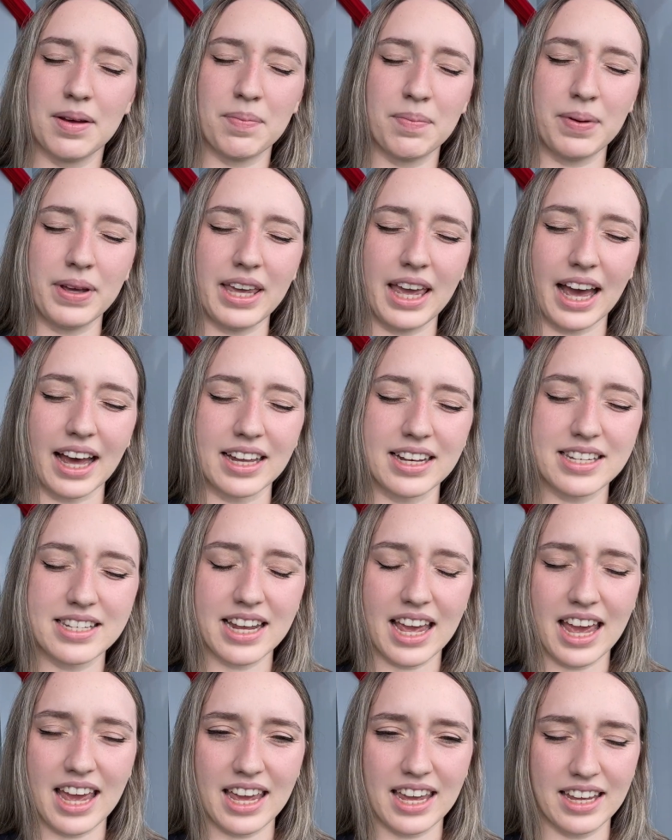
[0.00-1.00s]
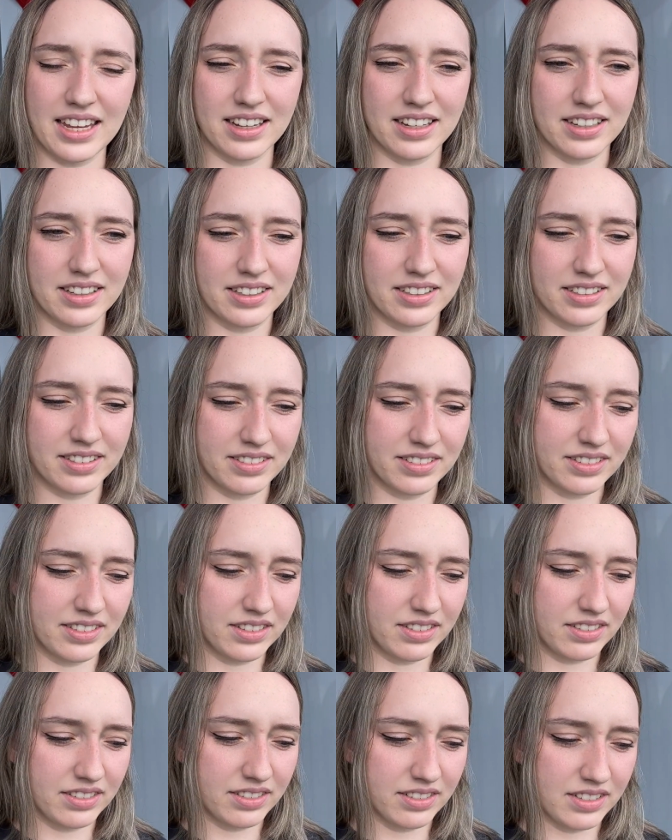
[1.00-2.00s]
But yeah, day
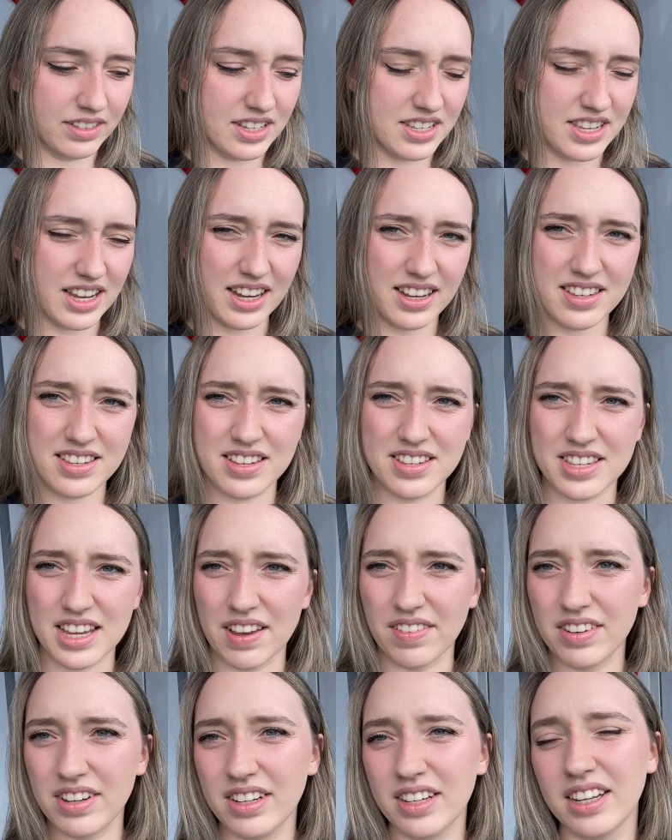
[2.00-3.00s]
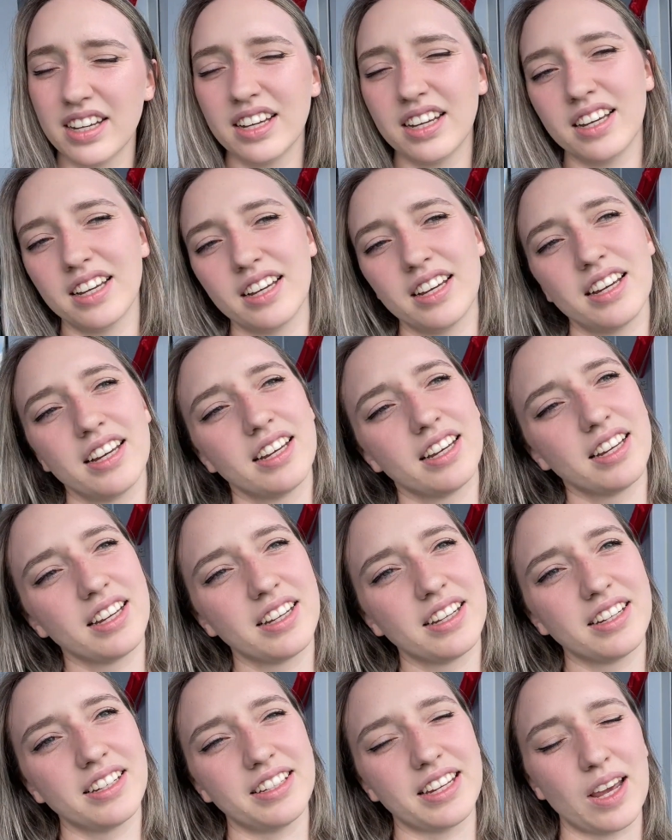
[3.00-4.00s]
six, seven?
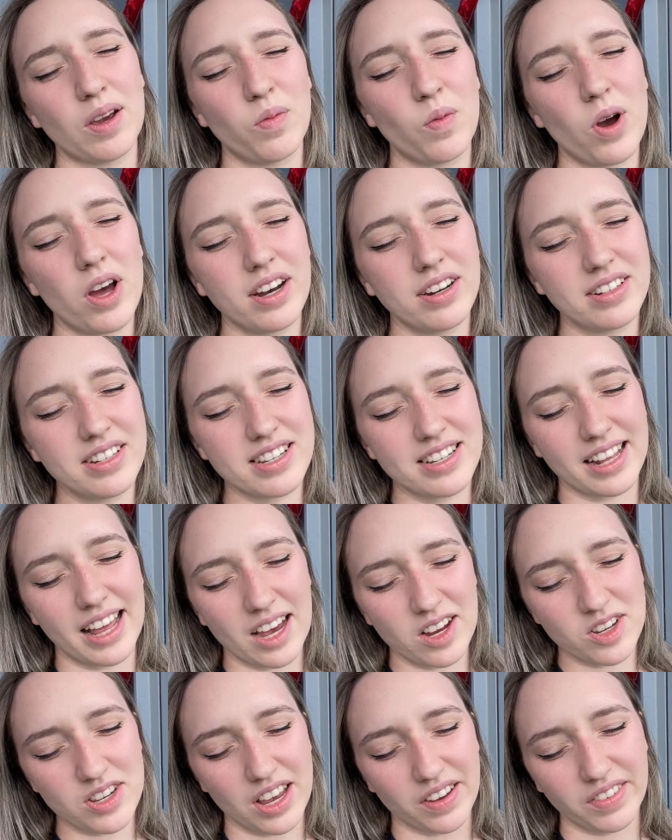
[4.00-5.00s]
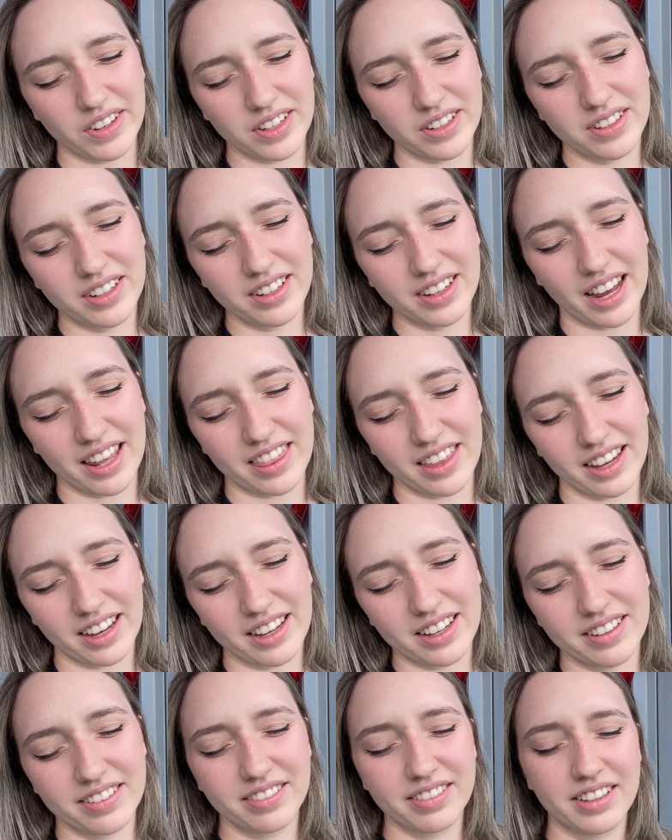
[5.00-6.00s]
Day one slash seven, I think.
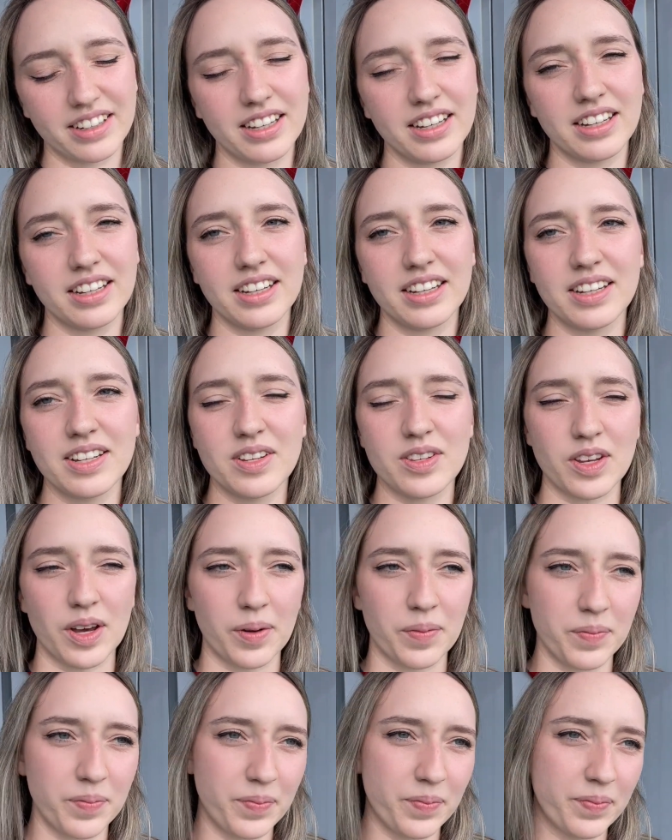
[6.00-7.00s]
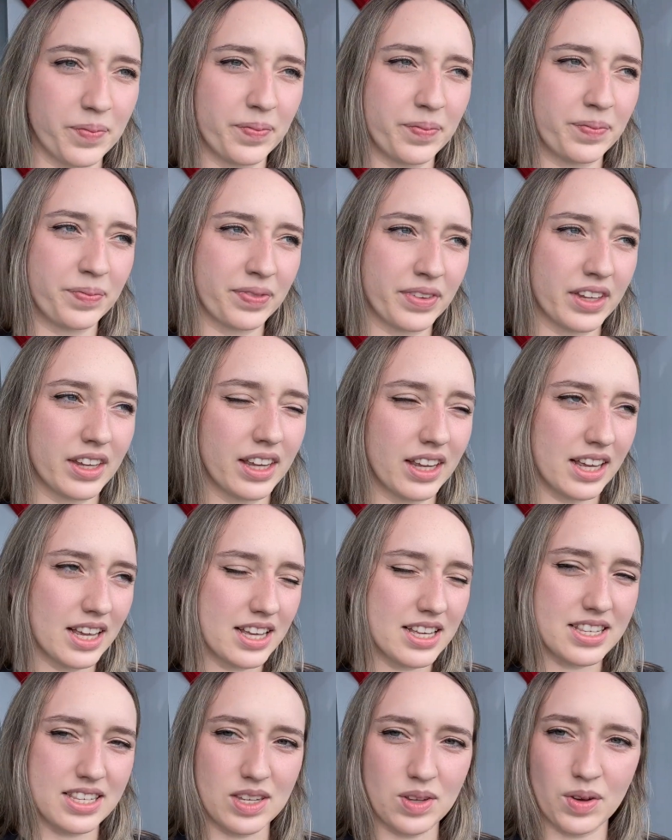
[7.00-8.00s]
So,
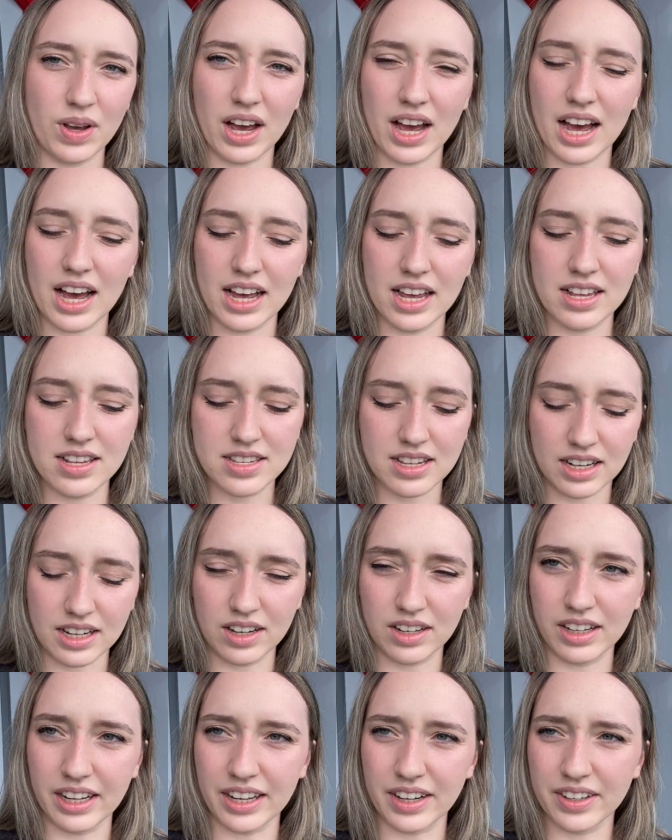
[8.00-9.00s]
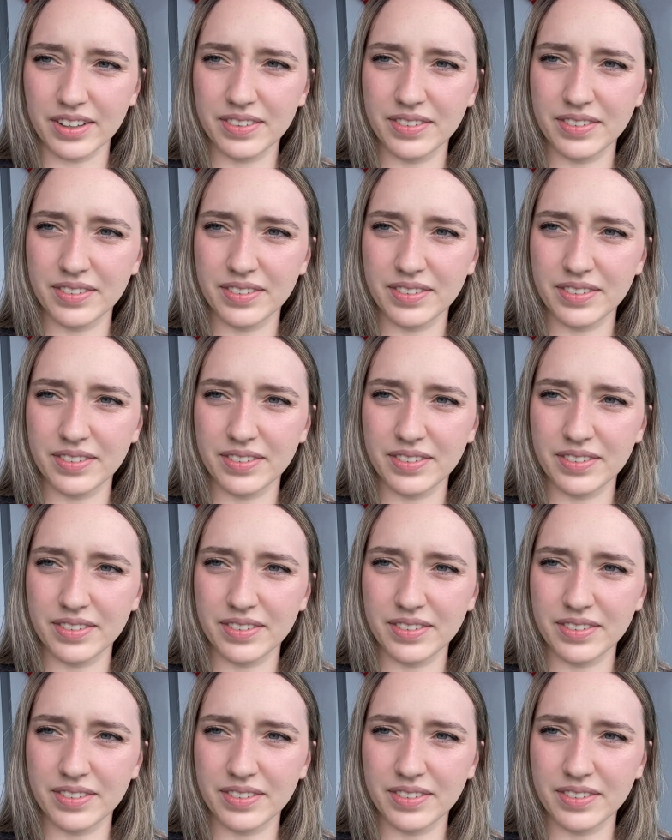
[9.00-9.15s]
see you guys a little later.